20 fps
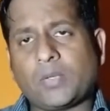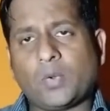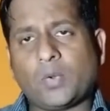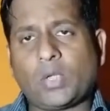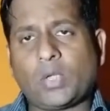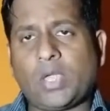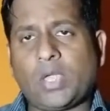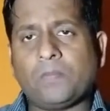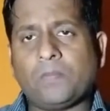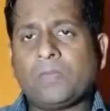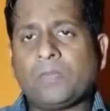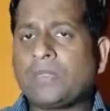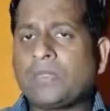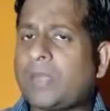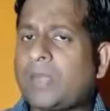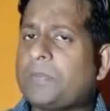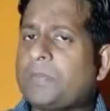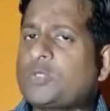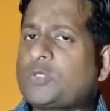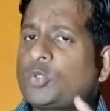Okay,
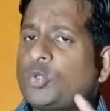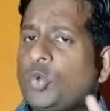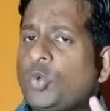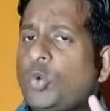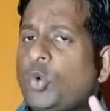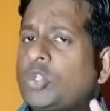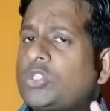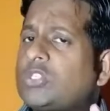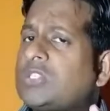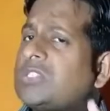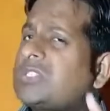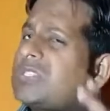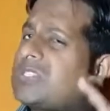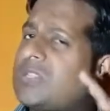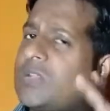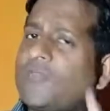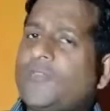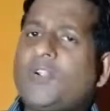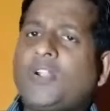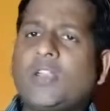that means two questions
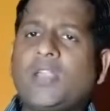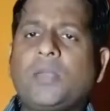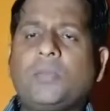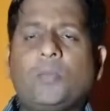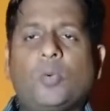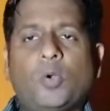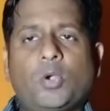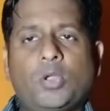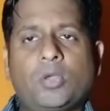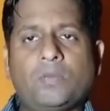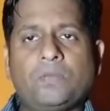definitely in board.